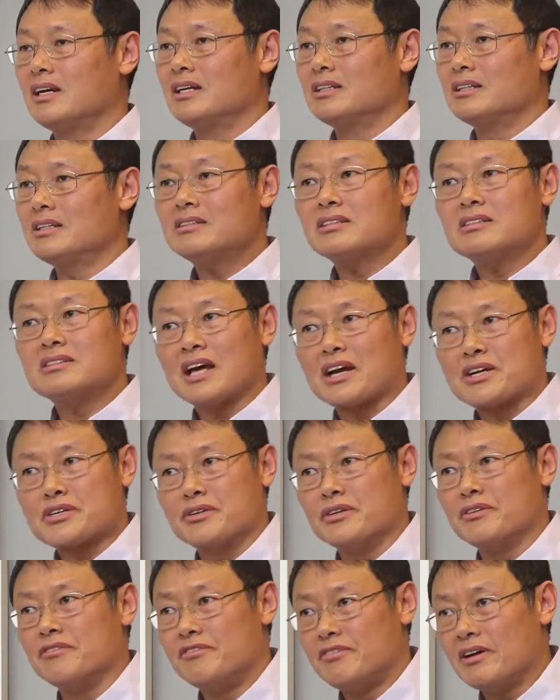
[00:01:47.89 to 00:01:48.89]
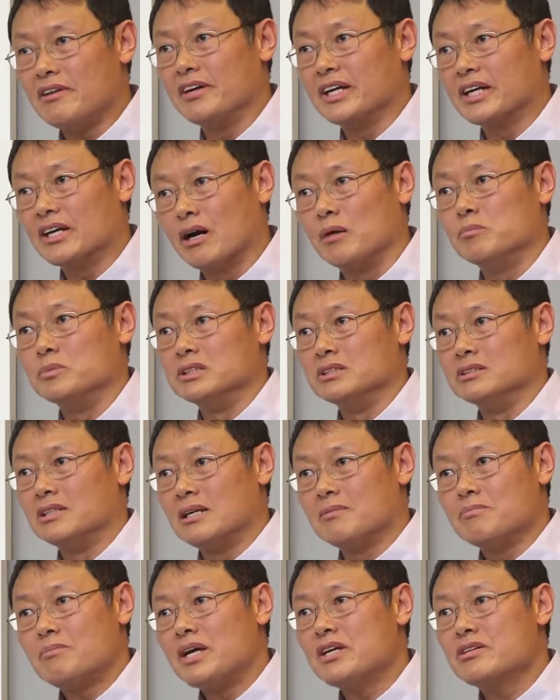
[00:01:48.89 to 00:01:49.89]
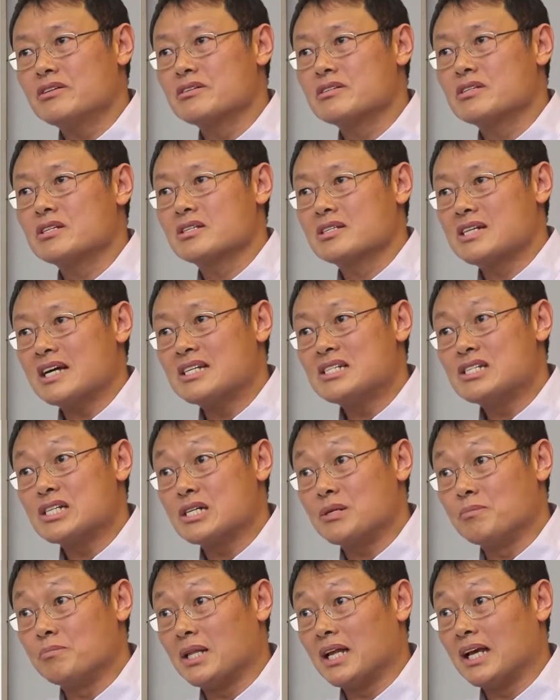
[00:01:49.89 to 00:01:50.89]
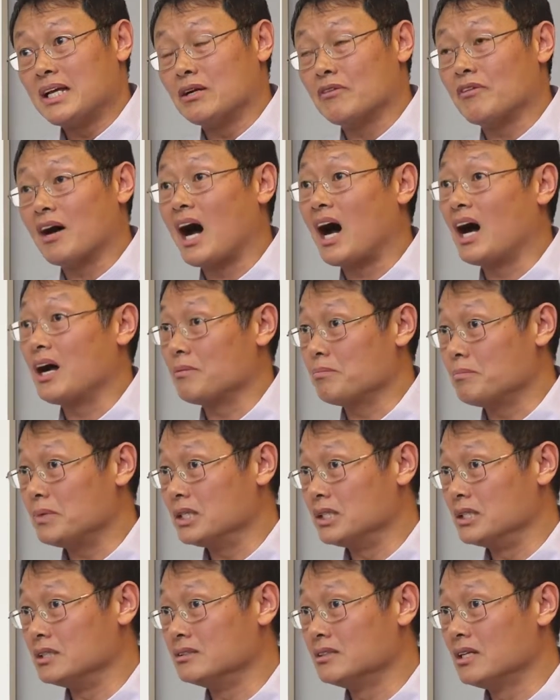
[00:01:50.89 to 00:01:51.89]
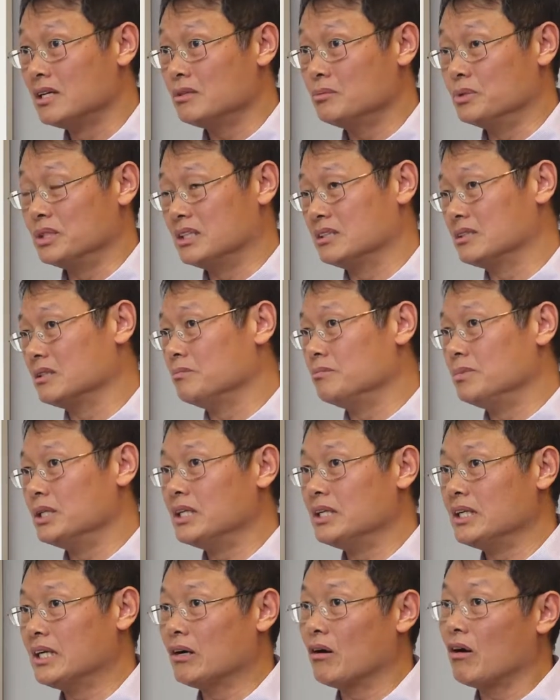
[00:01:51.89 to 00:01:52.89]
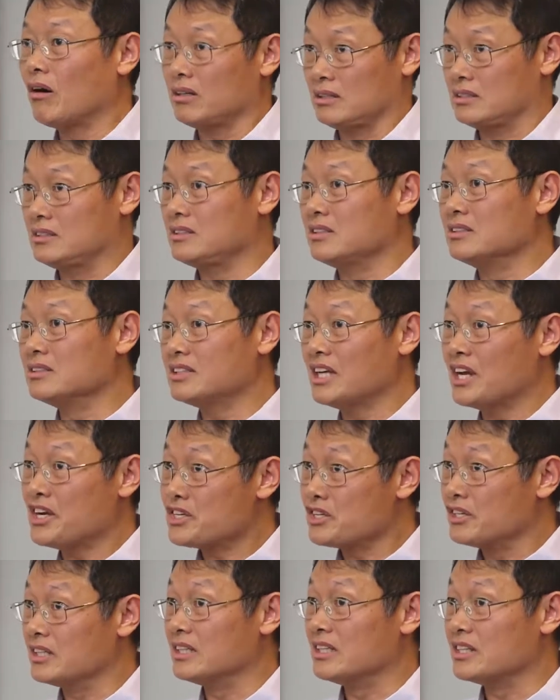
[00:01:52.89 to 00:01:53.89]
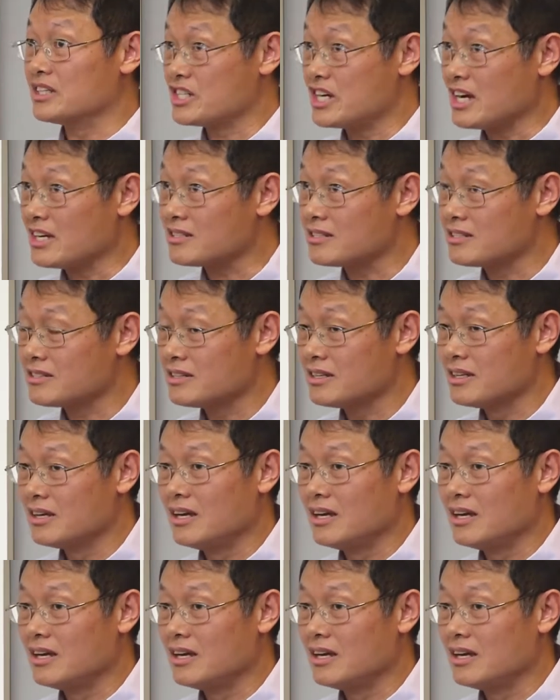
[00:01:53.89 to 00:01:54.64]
This is actually very common, and patients tend to complain of heartburn, which is a burning or hot sensation in the chest.